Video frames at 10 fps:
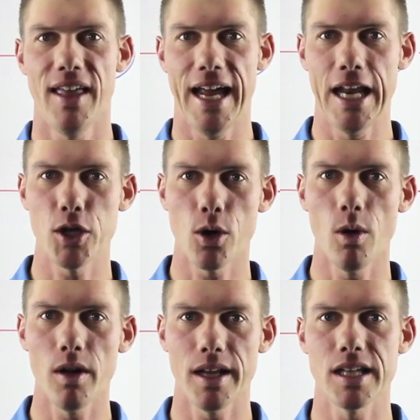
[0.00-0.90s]
The end
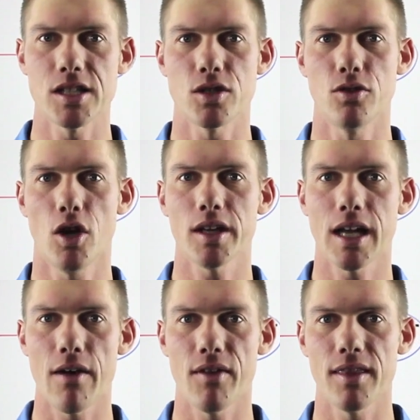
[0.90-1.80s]
goal is to not
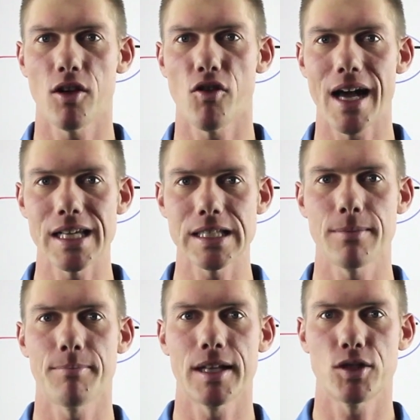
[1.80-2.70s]
cover the grass,
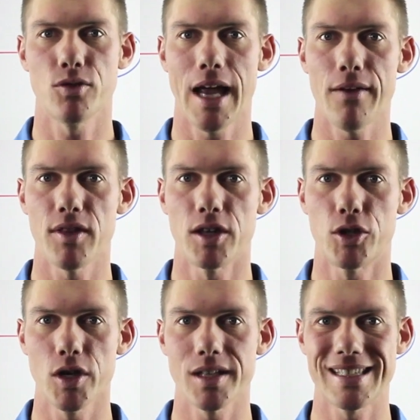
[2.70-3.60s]
but to have the
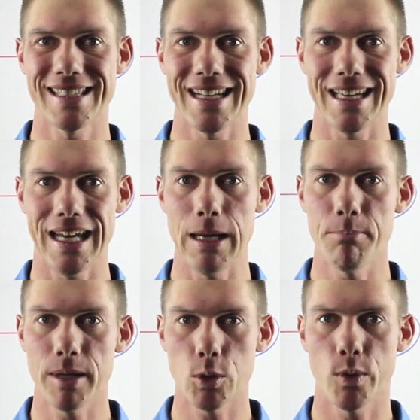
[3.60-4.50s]
dirt sit
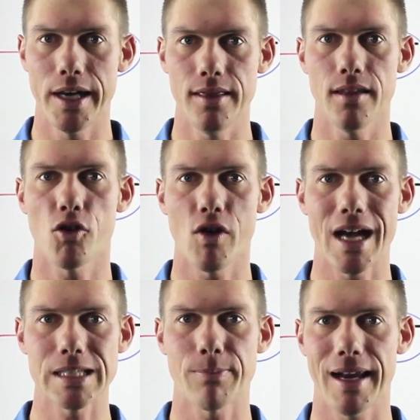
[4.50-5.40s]
in between the
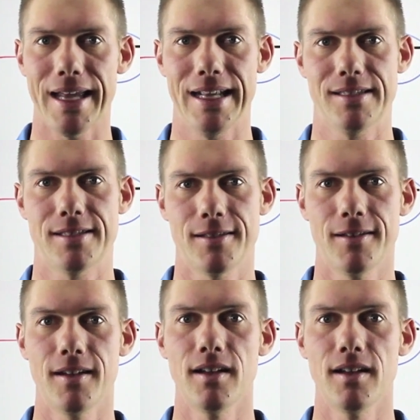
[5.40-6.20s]
grass blades.